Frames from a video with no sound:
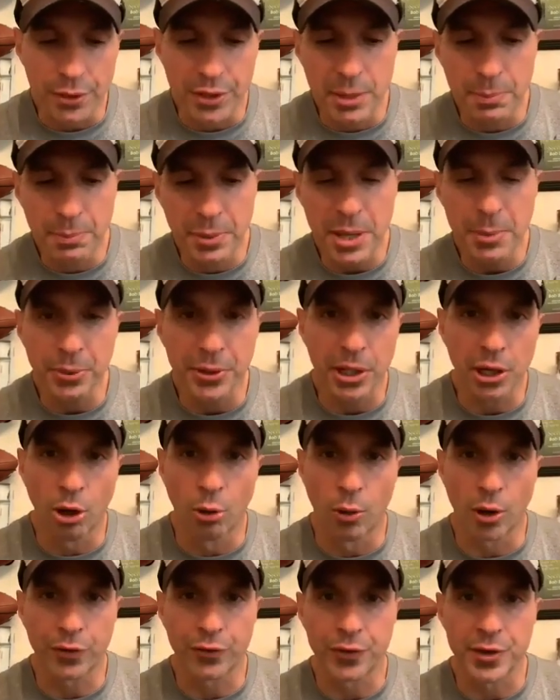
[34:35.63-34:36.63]
the people that
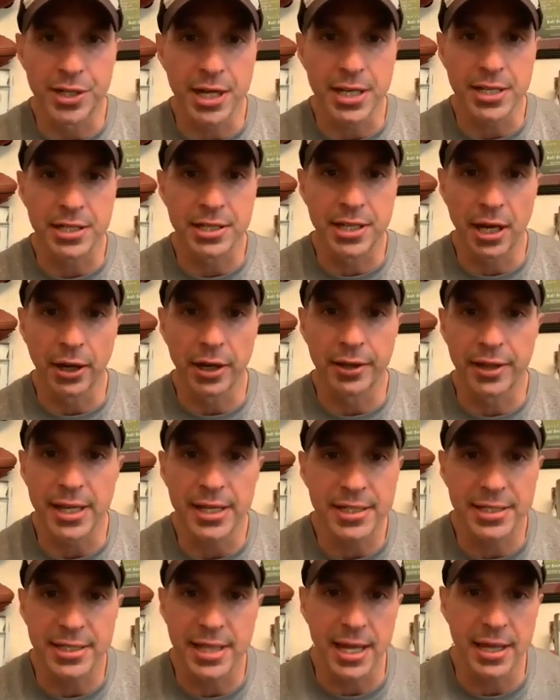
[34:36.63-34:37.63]
go work for Jason's Deli,
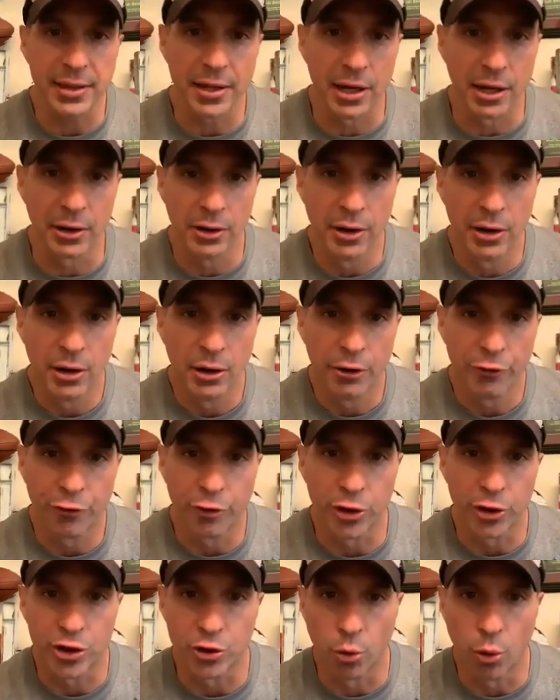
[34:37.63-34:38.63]
they stay there
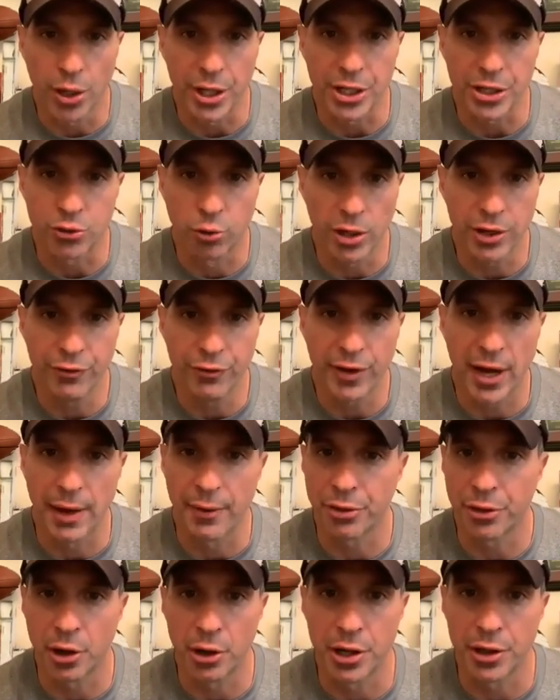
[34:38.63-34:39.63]
for twenty,
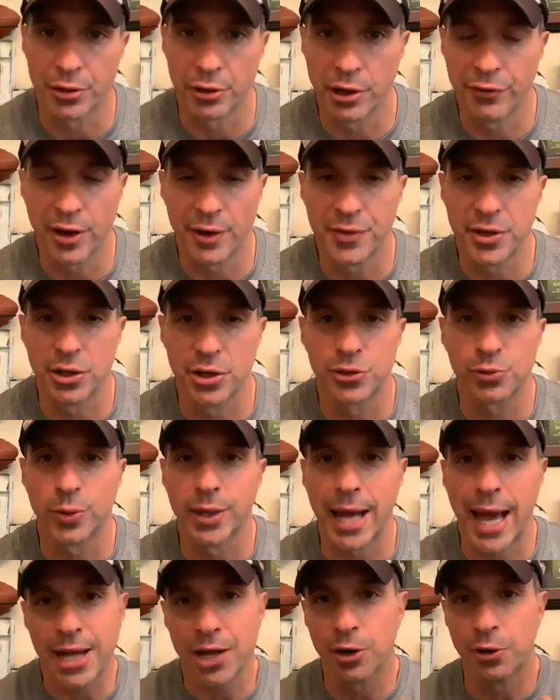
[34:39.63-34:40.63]
twenty-five, thirty, thirty-five years.
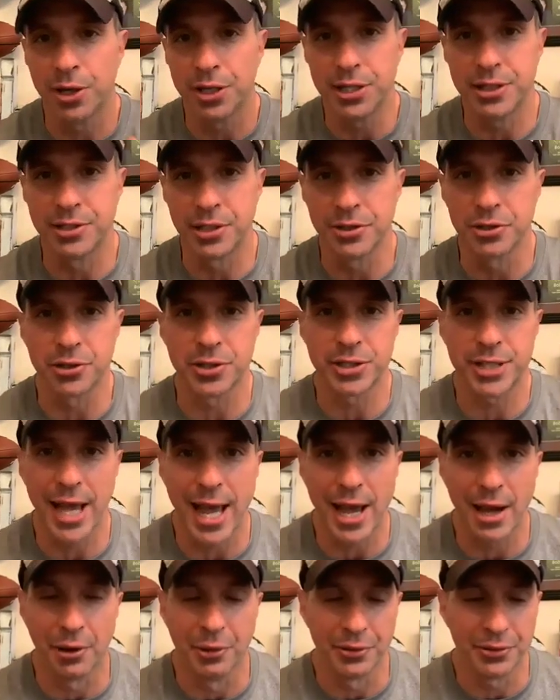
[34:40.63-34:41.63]
When I go in these other
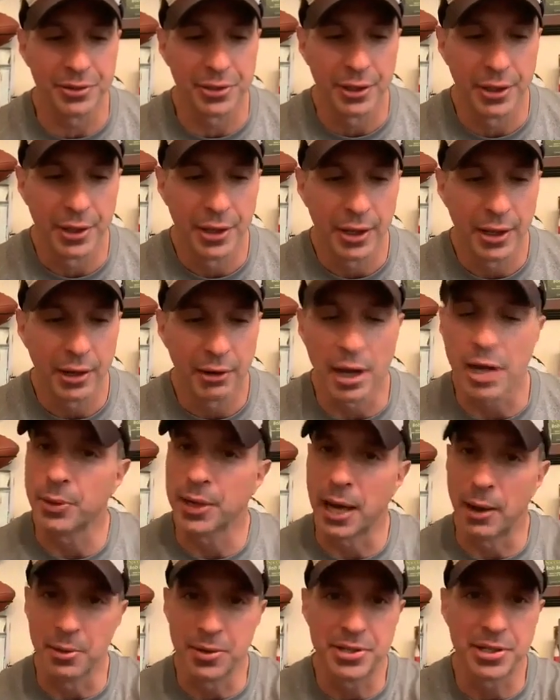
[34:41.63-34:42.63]
towns, like
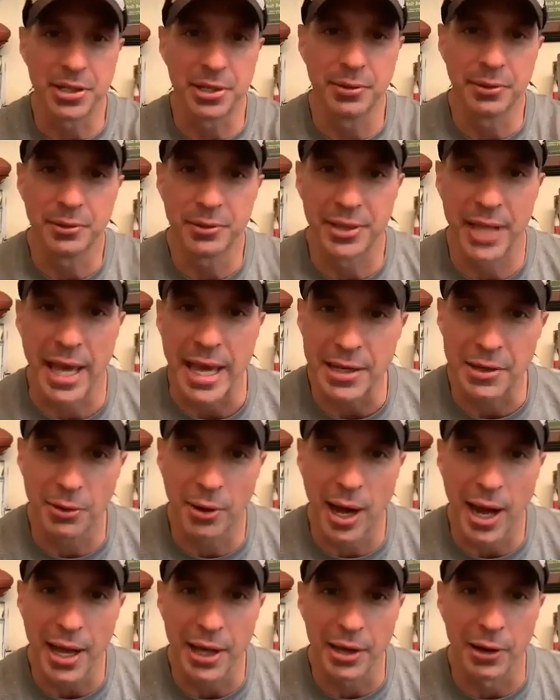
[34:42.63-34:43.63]
when I was in Dayton,
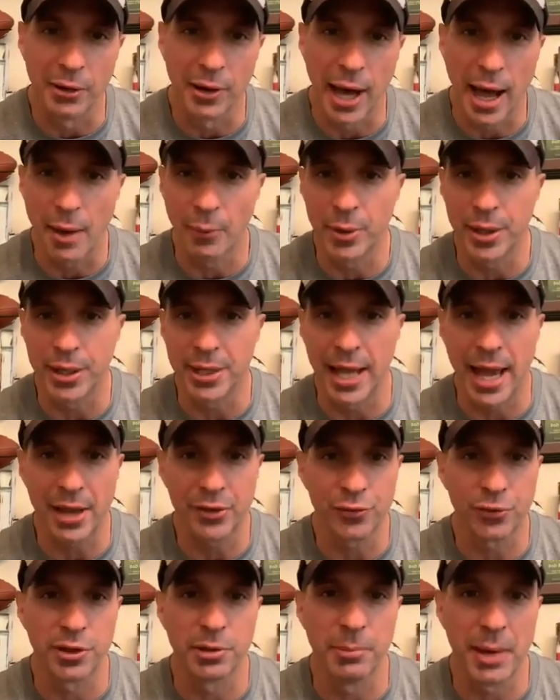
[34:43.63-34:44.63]
Ohio, I went and
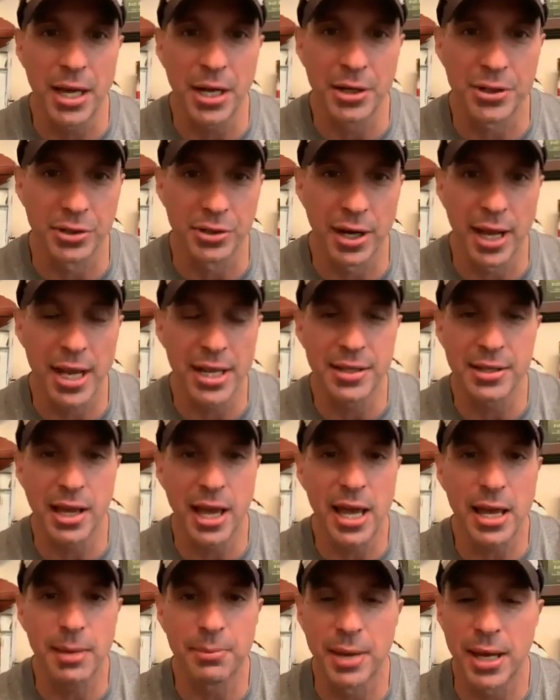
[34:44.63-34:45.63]
asked for the manager. Hey,
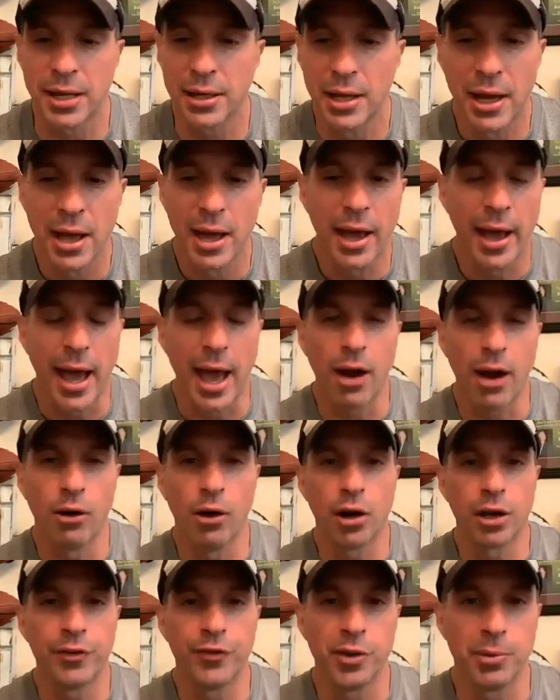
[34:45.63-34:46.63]
hey, man, how
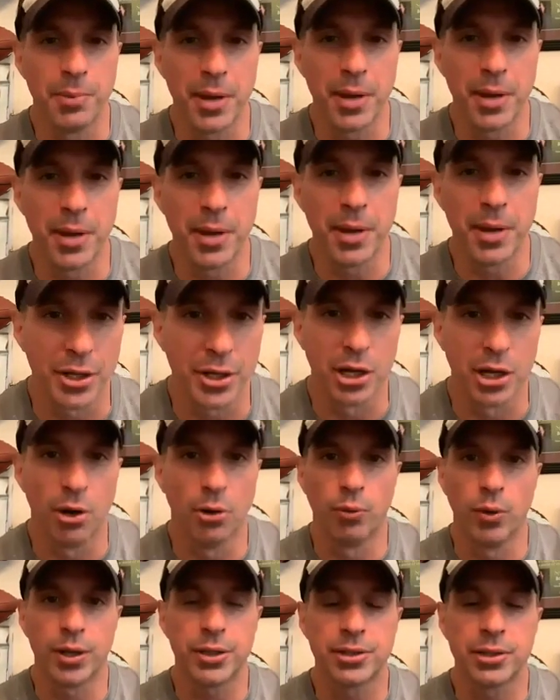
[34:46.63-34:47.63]
long have you been here? You know
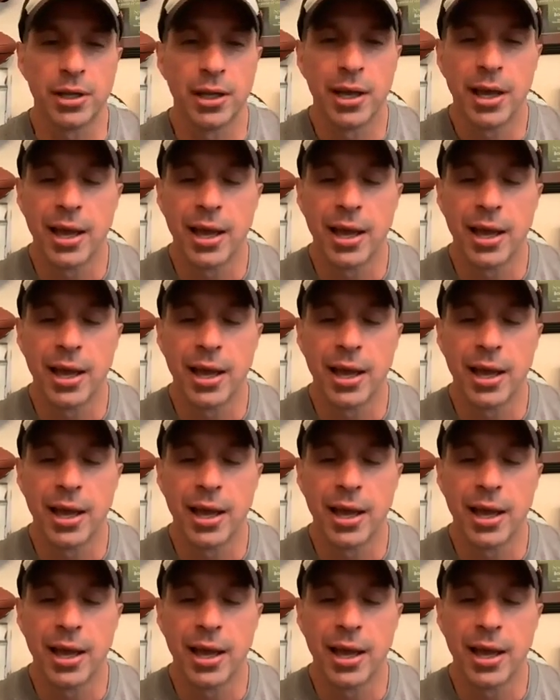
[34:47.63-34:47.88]
what?